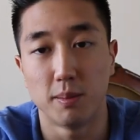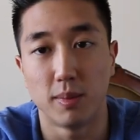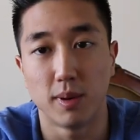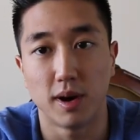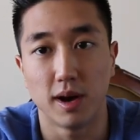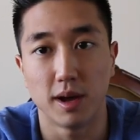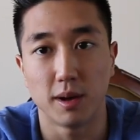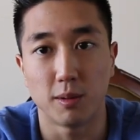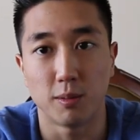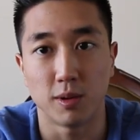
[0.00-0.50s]

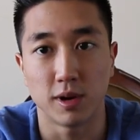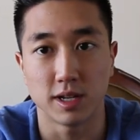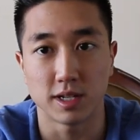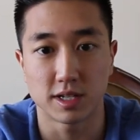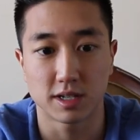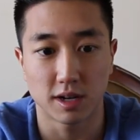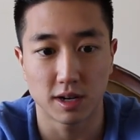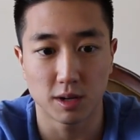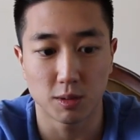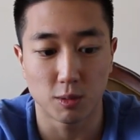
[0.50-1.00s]
but when I
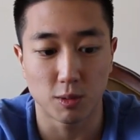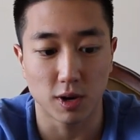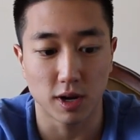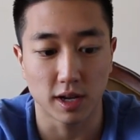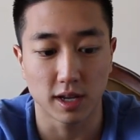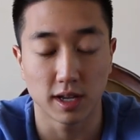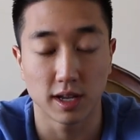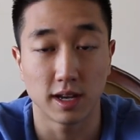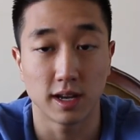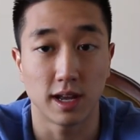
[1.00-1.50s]
started
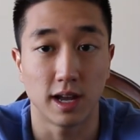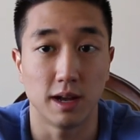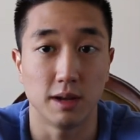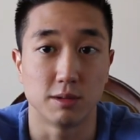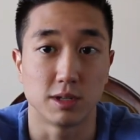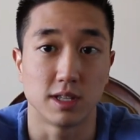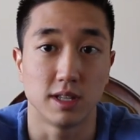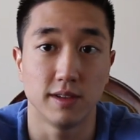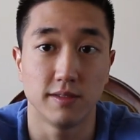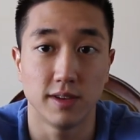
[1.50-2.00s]
working, I
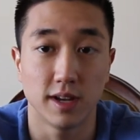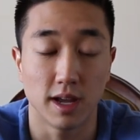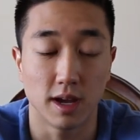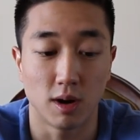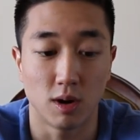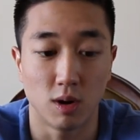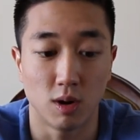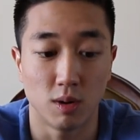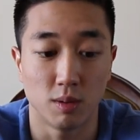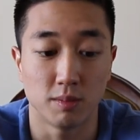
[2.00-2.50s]
was living
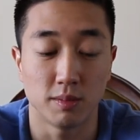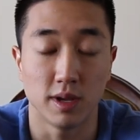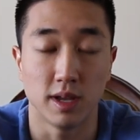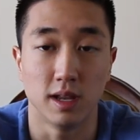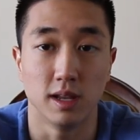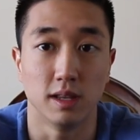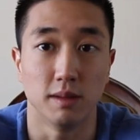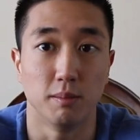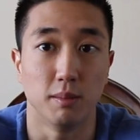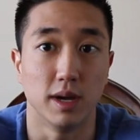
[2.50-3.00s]
at home
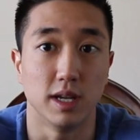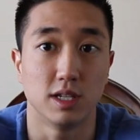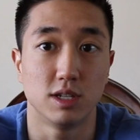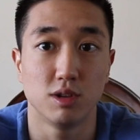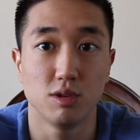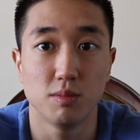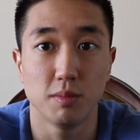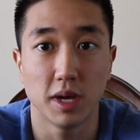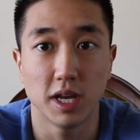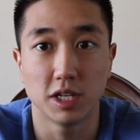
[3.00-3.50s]
and my
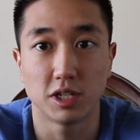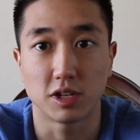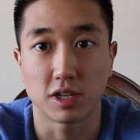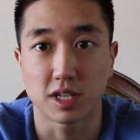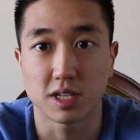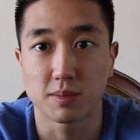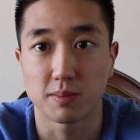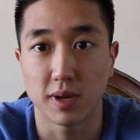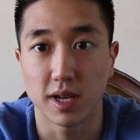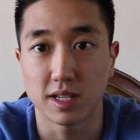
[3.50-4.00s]
2 major
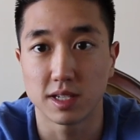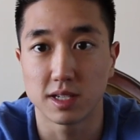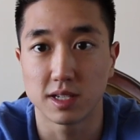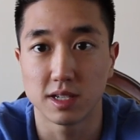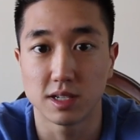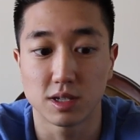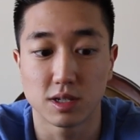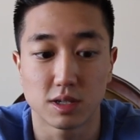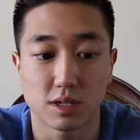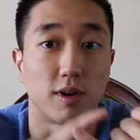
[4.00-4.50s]

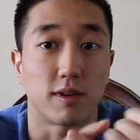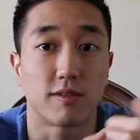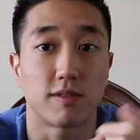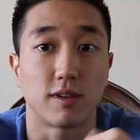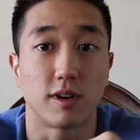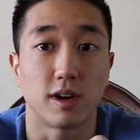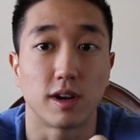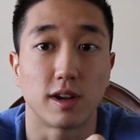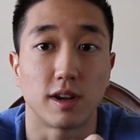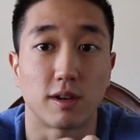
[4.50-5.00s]
expenses were
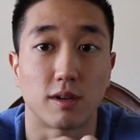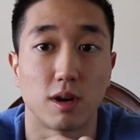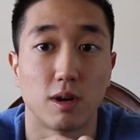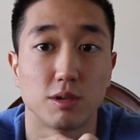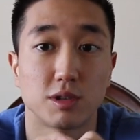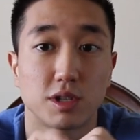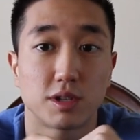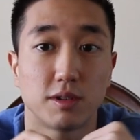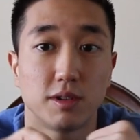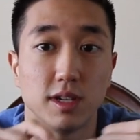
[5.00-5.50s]
for
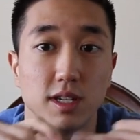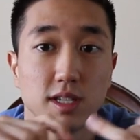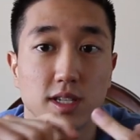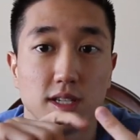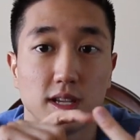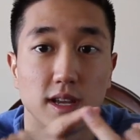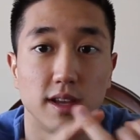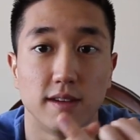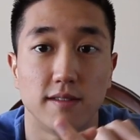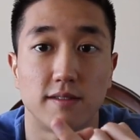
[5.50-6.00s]

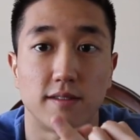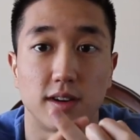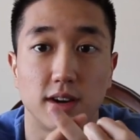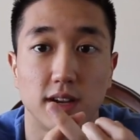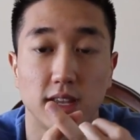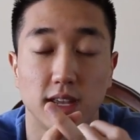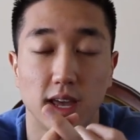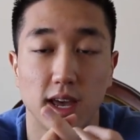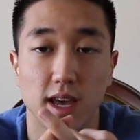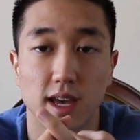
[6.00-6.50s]
groceries and for
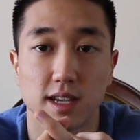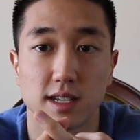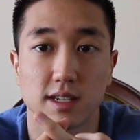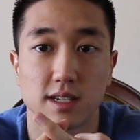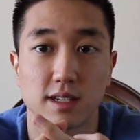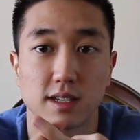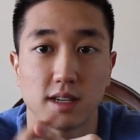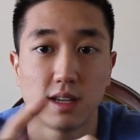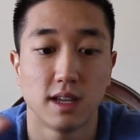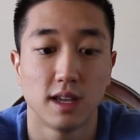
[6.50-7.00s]

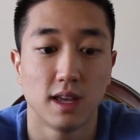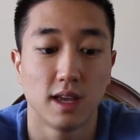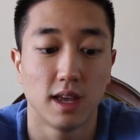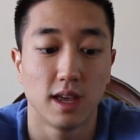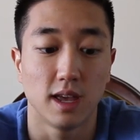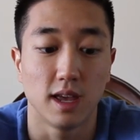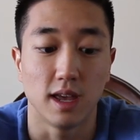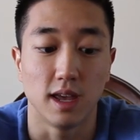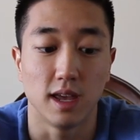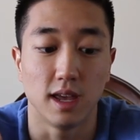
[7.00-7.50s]
gas.
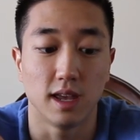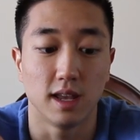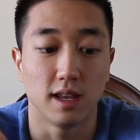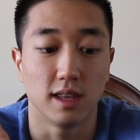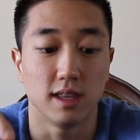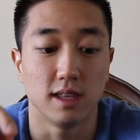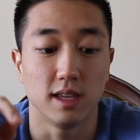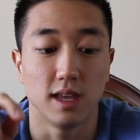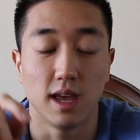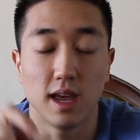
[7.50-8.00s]

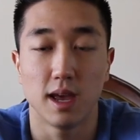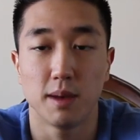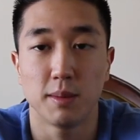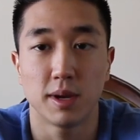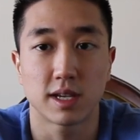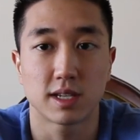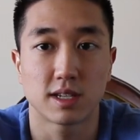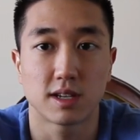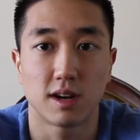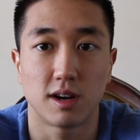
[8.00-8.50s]
And the
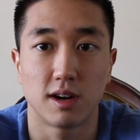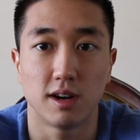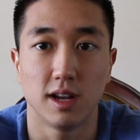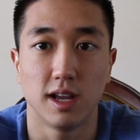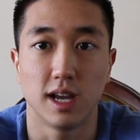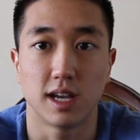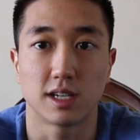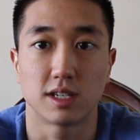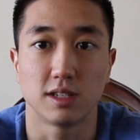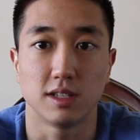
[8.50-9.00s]
Amex card
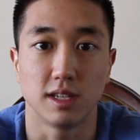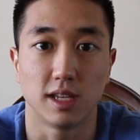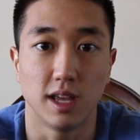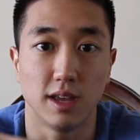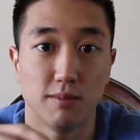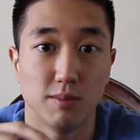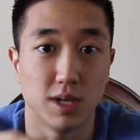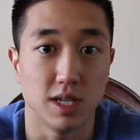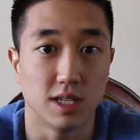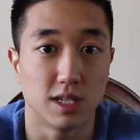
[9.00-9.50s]
actually
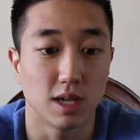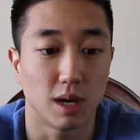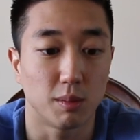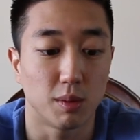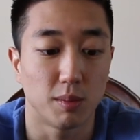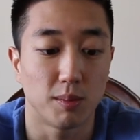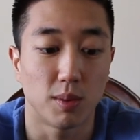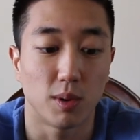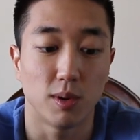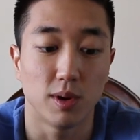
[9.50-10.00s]
gave me
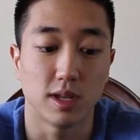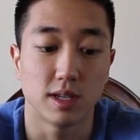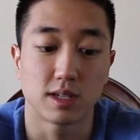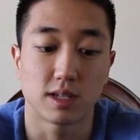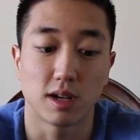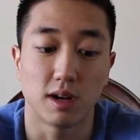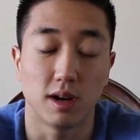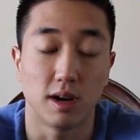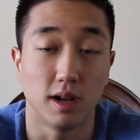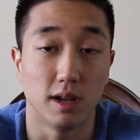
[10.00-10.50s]
double
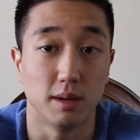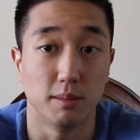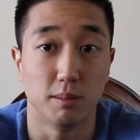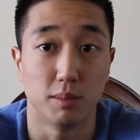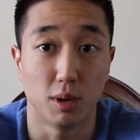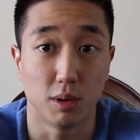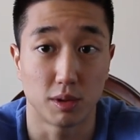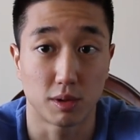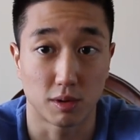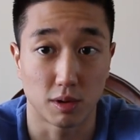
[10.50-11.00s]
points on
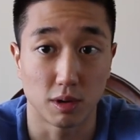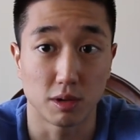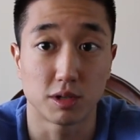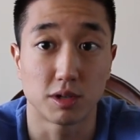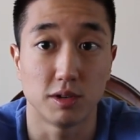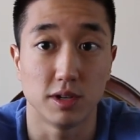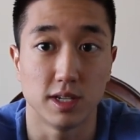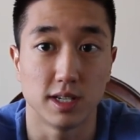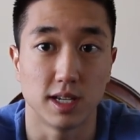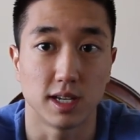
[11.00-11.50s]
both
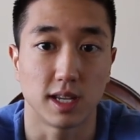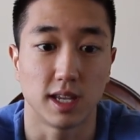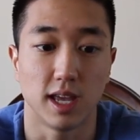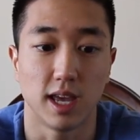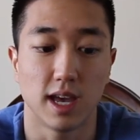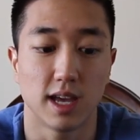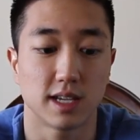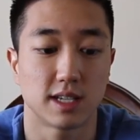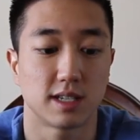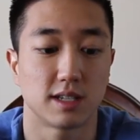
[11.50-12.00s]
groceries and
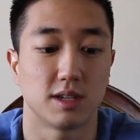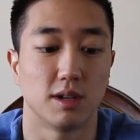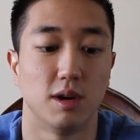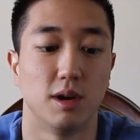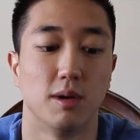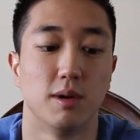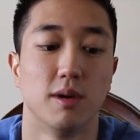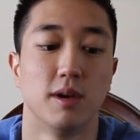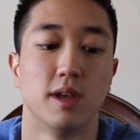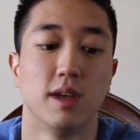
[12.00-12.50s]
gas,
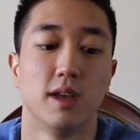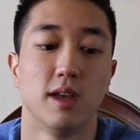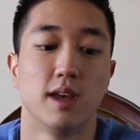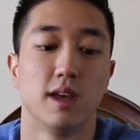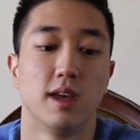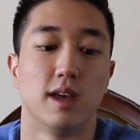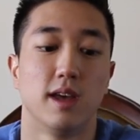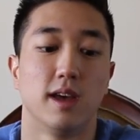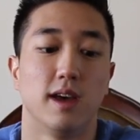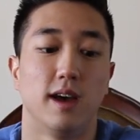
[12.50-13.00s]
so
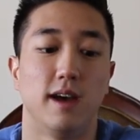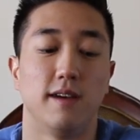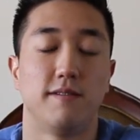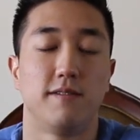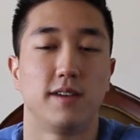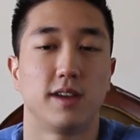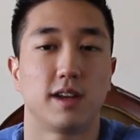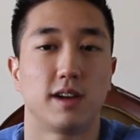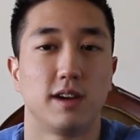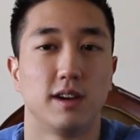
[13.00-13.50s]
I
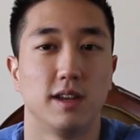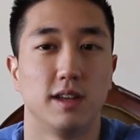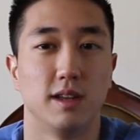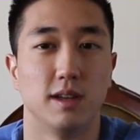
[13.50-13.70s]
figured